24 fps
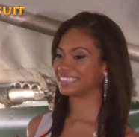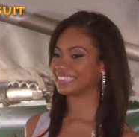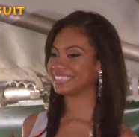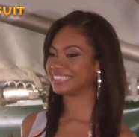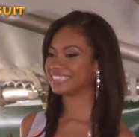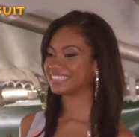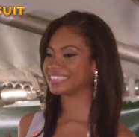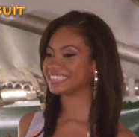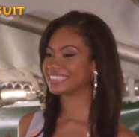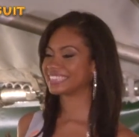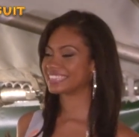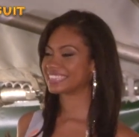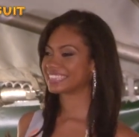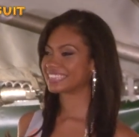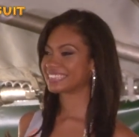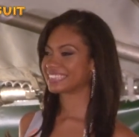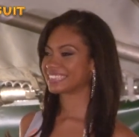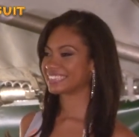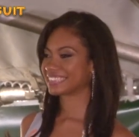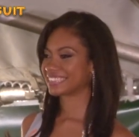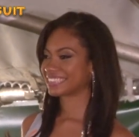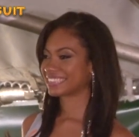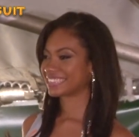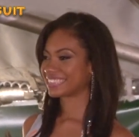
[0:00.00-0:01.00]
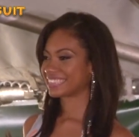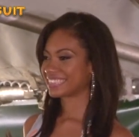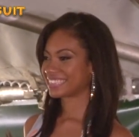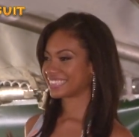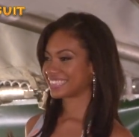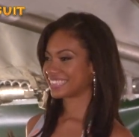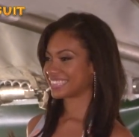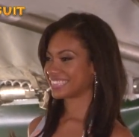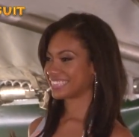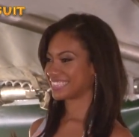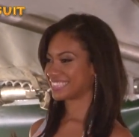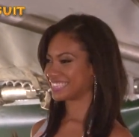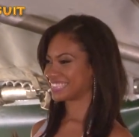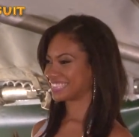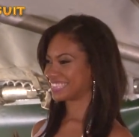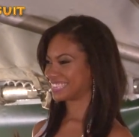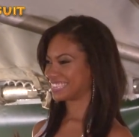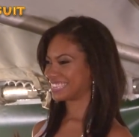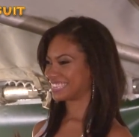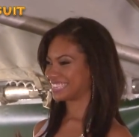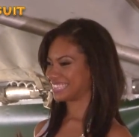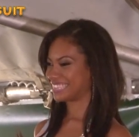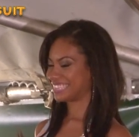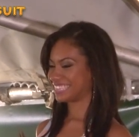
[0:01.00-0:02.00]

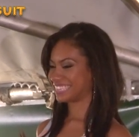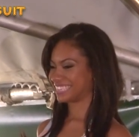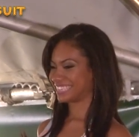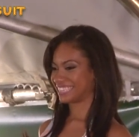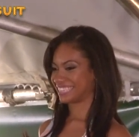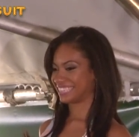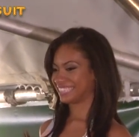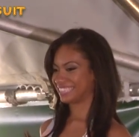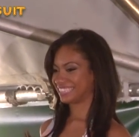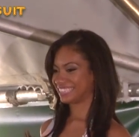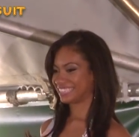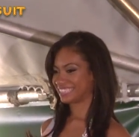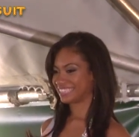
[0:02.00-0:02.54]
[no speech]